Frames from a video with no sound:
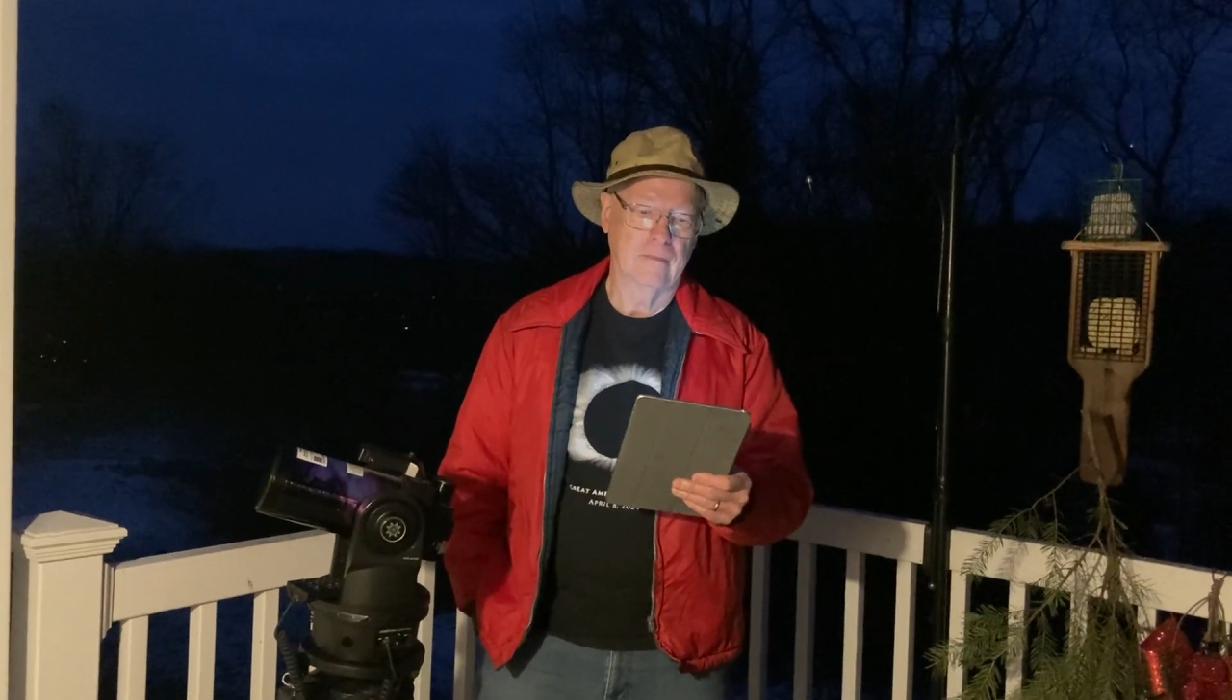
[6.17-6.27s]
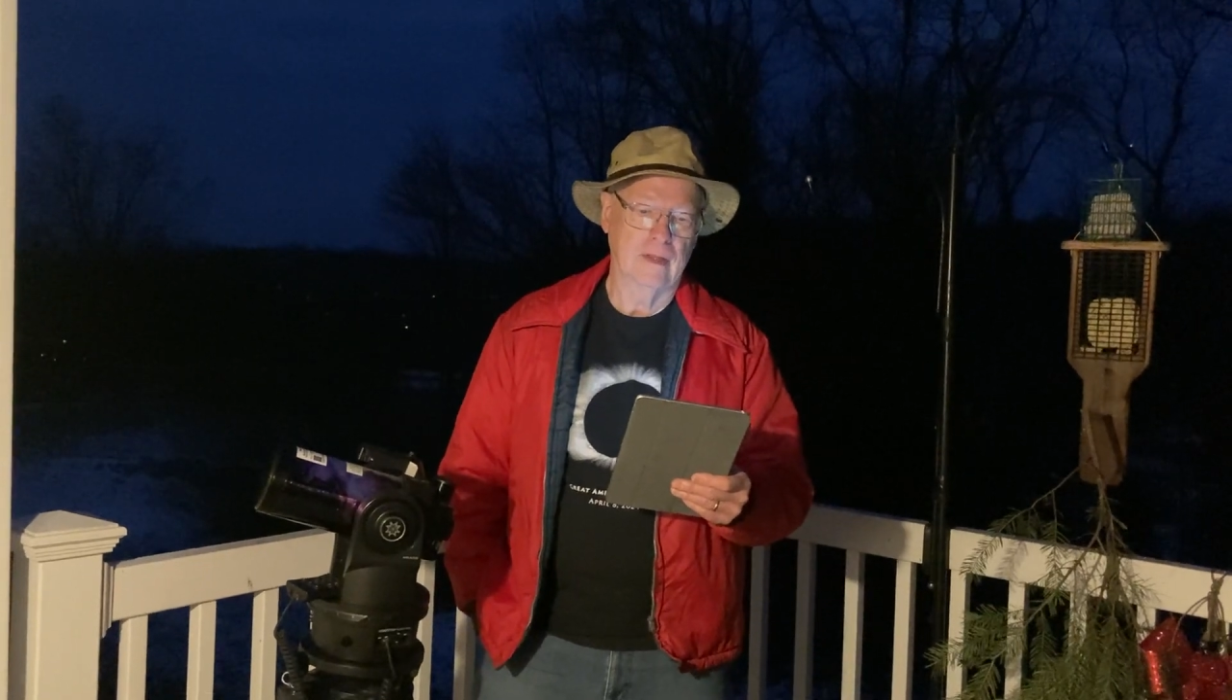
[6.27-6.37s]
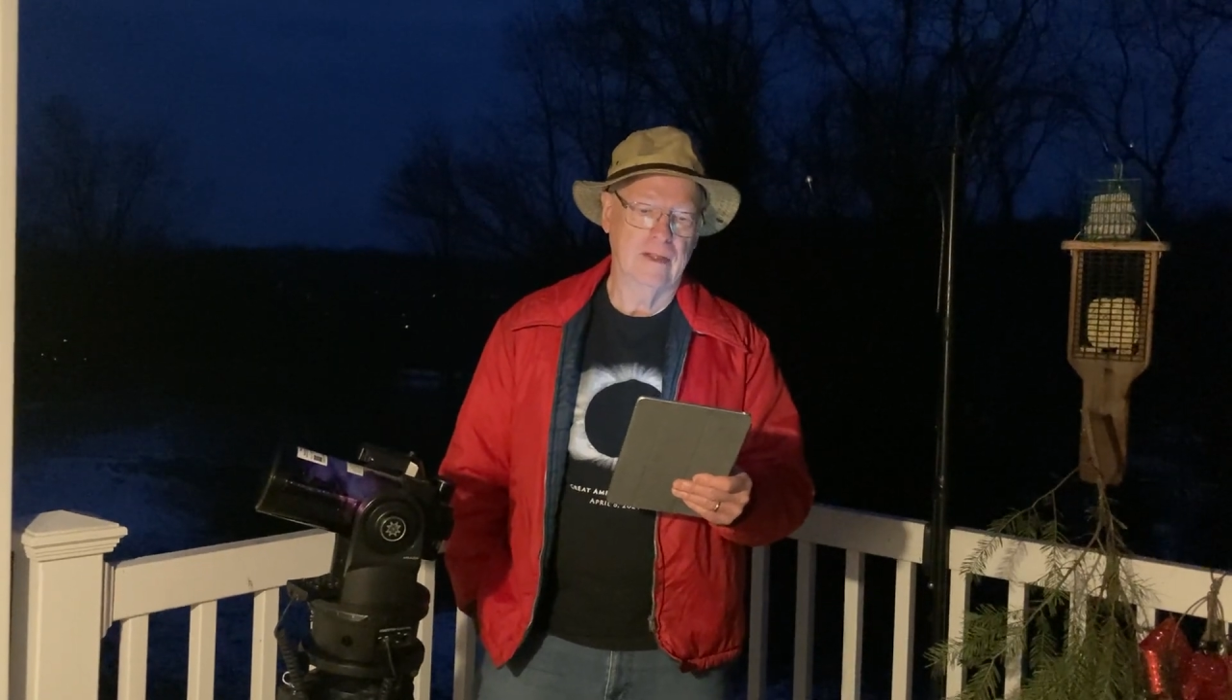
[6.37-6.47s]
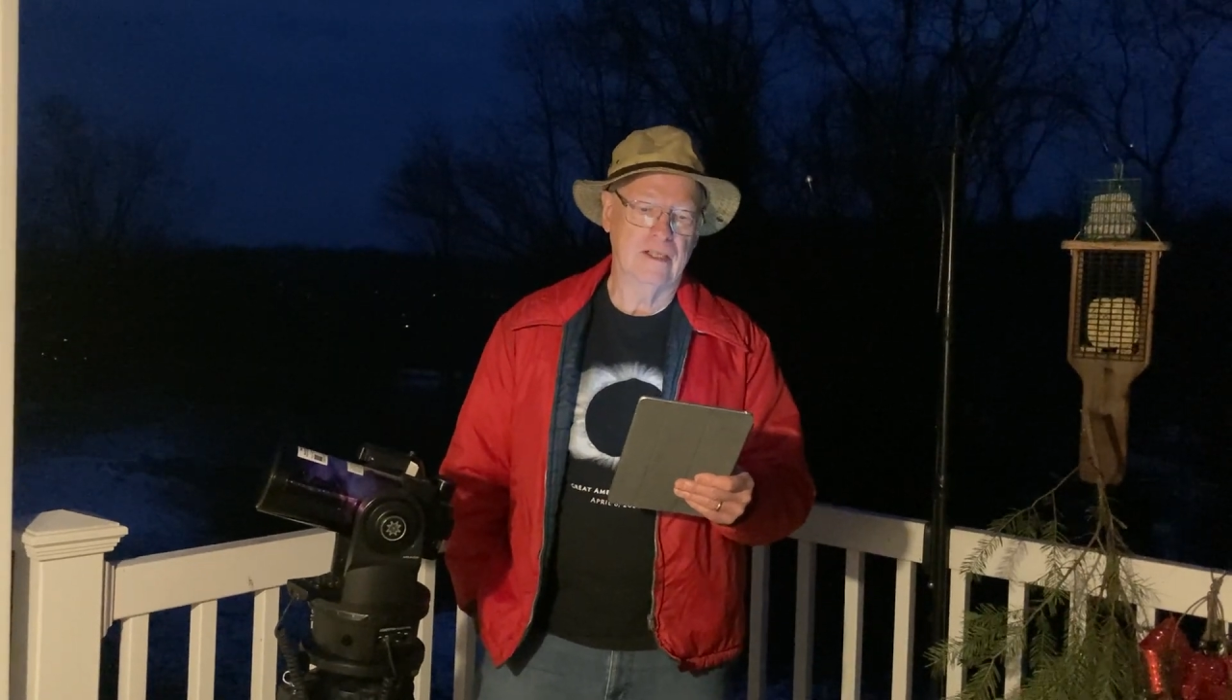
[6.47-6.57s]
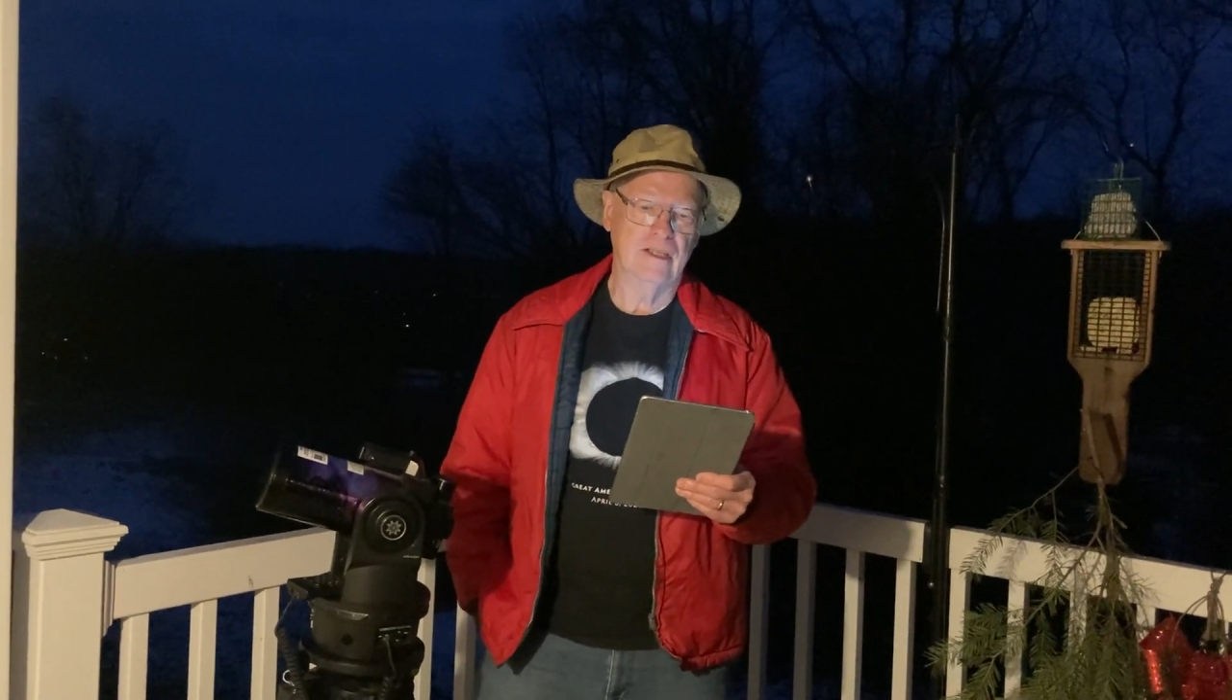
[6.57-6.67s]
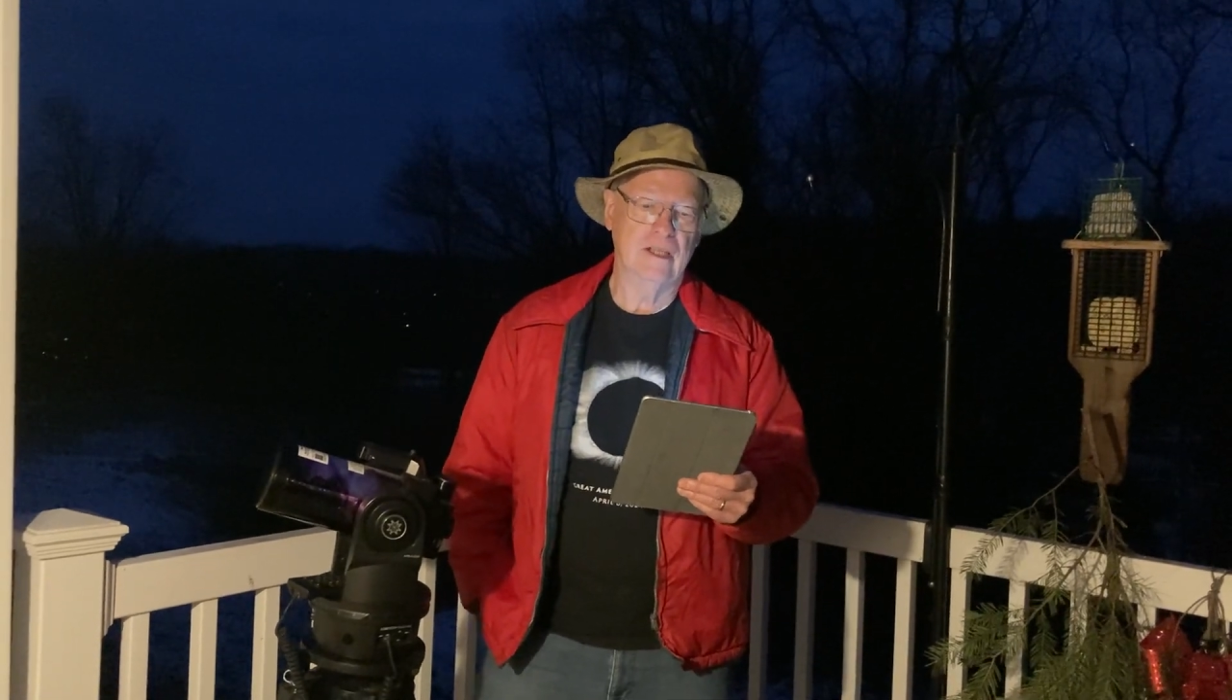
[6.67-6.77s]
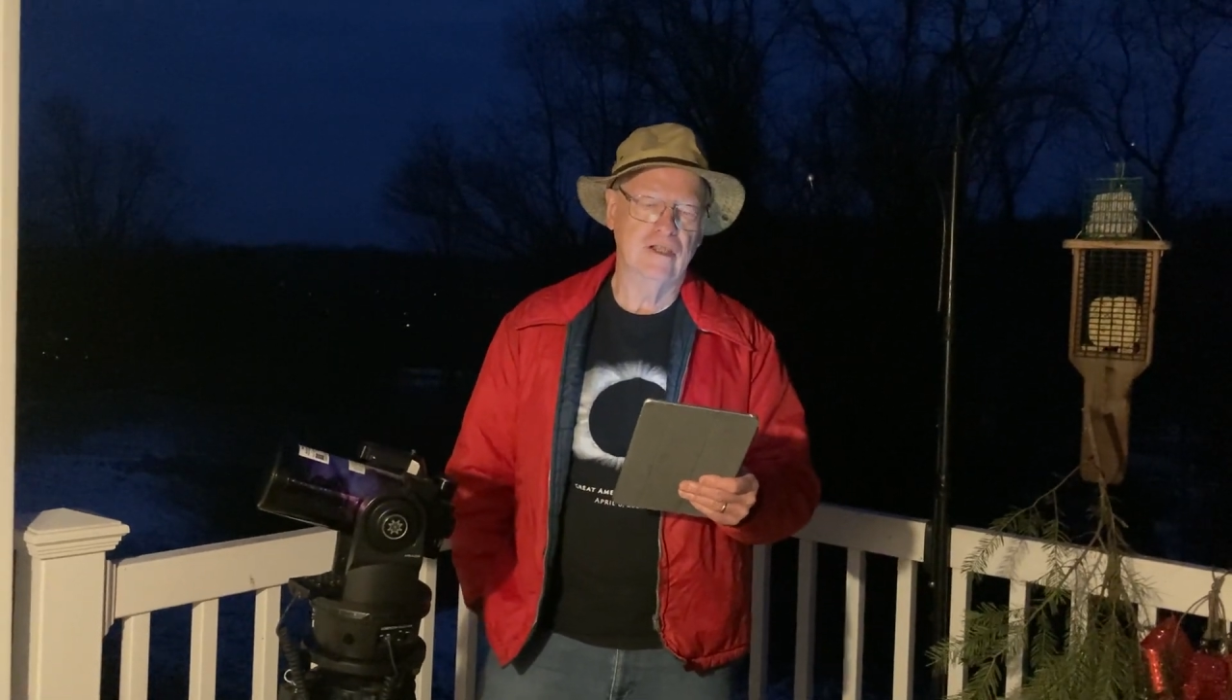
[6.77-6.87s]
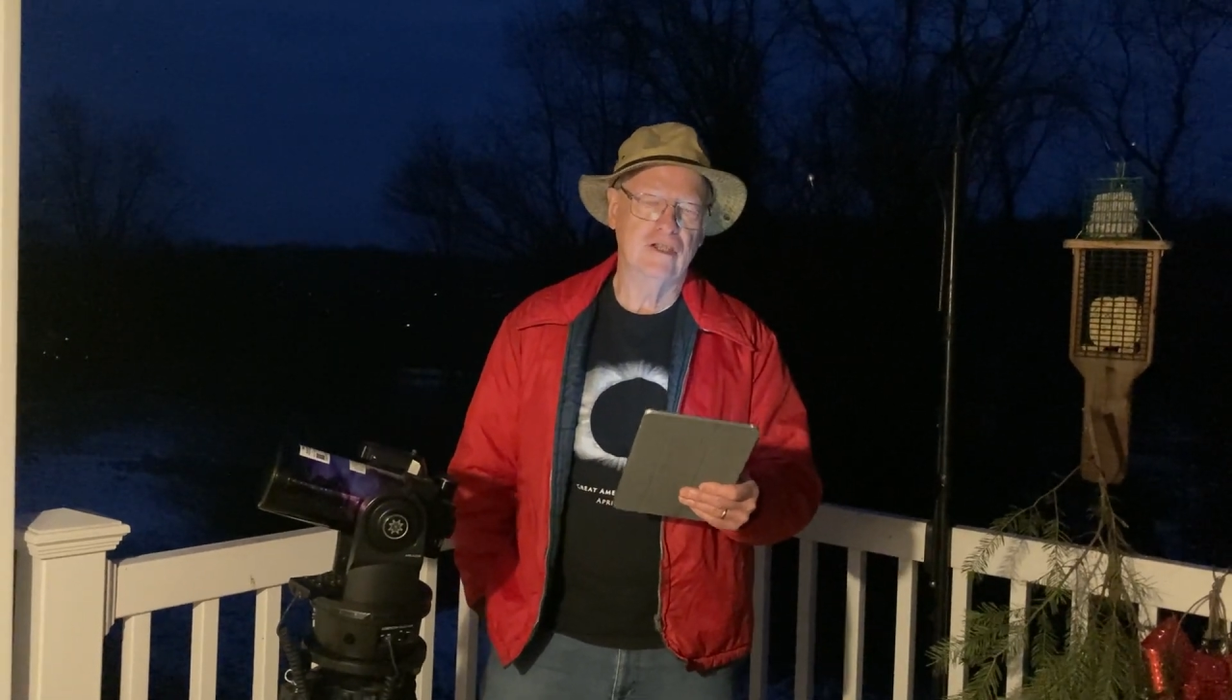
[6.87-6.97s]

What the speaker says: that since